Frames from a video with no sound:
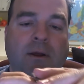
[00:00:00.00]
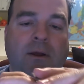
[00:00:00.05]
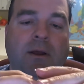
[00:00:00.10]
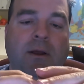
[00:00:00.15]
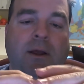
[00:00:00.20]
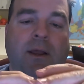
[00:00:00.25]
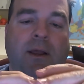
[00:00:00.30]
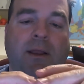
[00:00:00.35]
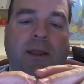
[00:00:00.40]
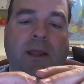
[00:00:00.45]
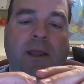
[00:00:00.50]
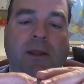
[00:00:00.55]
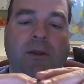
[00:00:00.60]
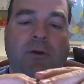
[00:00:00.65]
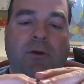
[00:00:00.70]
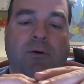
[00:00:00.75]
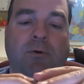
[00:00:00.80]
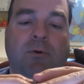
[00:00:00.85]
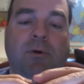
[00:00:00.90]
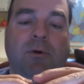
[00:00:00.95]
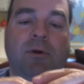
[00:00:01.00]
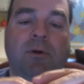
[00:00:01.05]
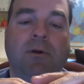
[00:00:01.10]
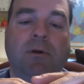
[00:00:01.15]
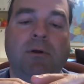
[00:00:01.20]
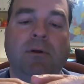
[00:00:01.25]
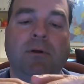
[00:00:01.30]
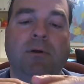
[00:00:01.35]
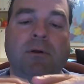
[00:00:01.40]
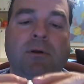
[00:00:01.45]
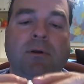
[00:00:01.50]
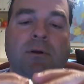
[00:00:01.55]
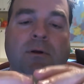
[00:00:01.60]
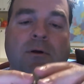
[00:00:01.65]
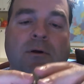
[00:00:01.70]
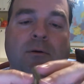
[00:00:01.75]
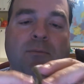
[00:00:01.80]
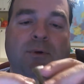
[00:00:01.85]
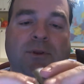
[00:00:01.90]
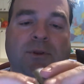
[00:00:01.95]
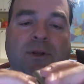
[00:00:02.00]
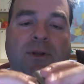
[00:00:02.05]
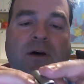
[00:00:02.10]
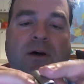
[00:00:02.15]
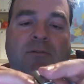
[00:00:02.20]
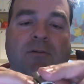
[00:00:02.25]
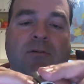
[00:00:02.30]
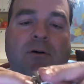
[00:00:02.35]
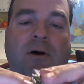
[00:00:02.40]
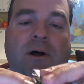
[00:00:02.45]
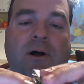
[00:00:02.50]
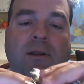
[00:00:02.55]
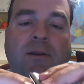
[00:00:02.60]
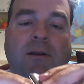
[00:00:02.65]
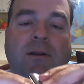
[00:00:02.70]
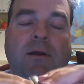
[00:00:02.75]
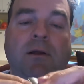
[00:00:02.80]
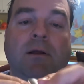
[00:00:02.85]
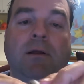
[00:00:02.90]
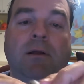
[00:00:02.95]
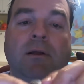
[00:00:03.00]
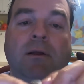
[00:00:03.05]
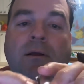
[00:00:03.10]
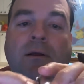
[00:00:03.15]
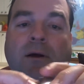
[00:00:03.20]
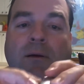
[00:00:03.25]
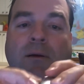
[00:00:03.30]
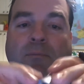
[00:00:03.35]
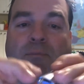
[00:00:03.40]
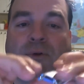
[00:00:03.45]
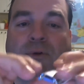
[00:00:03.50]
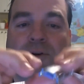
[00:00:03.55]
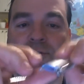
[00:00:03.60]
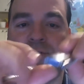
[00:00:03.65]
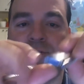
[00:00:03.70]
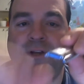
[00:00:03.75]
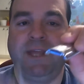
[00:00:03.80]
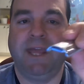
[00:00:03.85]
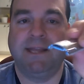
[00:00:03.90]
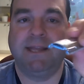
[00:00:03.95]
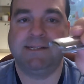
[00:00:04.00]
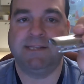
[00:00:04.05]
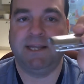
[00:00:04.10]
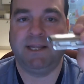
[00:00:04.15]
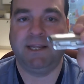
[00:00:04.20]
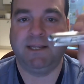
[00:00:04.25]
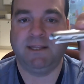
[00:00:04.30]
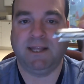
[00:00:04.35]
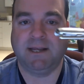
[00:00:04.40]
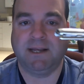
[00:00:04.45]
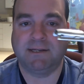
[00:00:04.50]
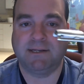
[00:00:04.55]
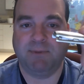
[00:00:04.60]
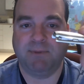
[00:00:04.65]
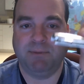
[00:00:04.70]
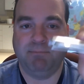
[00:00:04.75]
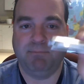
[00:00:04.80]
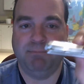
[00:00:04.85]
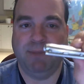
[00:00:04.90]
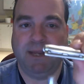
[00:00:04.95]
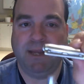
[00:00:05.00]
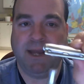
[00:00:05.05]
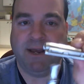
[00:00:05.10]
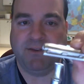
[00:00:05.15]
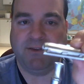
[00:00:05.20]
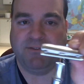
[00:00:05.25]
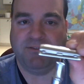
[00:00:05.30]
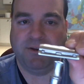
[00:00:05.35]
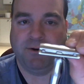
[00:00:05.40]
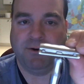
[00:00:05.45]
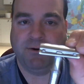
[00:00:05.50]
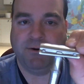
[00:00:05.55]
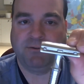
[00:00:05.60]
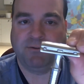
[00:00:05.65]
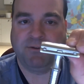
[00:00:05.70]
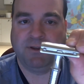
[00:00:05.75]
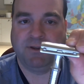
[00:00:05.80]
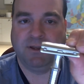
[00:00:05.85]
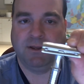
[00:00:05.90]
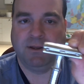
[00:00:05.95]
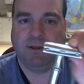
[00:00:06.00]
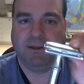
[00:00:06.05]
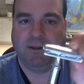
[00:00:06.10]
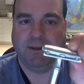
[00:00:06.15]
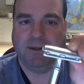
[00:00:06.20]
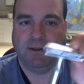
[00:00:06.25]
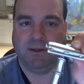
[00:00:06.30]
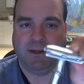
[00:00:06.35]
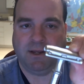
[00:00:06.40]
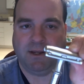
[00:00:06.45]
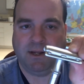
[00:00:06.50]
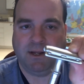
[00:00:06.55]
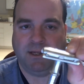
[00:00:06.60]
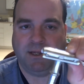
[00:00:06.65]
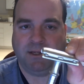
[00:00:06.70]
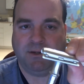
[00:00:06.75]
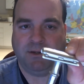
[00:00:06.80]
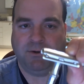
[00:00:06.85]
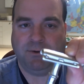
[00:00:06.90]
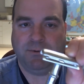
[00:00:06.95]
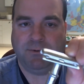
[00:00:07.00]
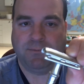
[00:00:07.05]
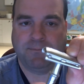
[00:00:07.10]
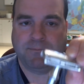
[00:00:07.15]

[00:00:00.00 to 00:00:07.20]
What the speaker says: And then you put the cover on. I'm pretty sure you can't see any of that because my big ass fingers. And then you